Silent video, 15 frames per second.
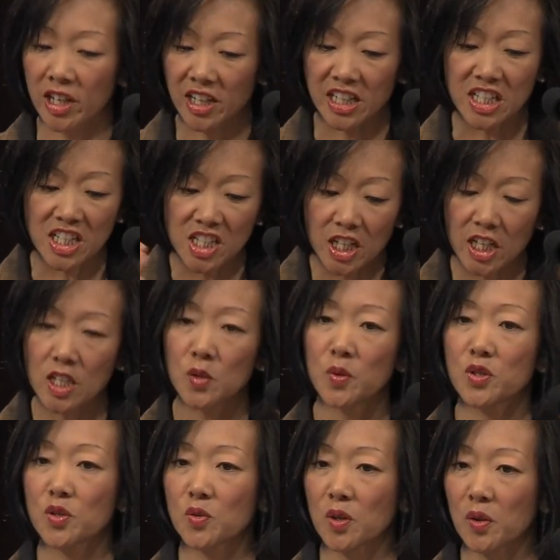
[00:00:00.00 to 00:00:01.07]

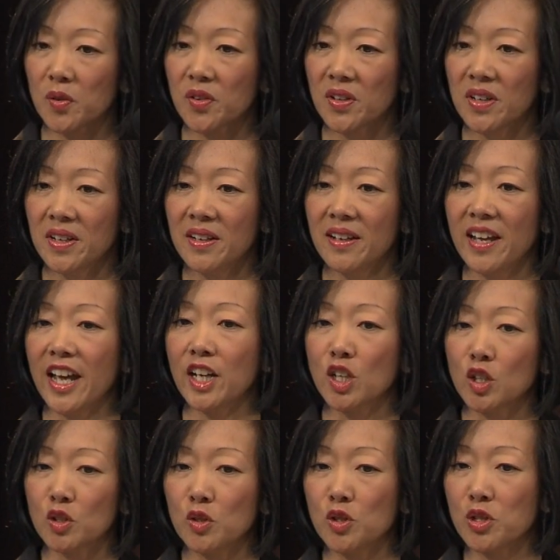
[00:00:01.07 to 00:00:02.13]
continuous growth and
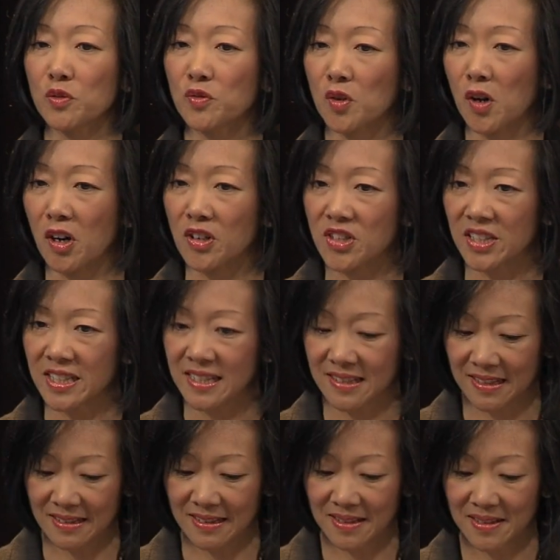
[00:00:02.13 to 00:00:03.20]
inclusion for our
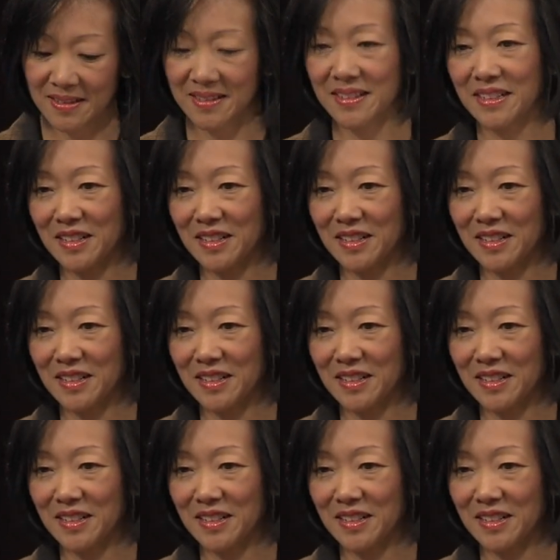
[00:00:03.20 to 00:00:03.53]
citizens.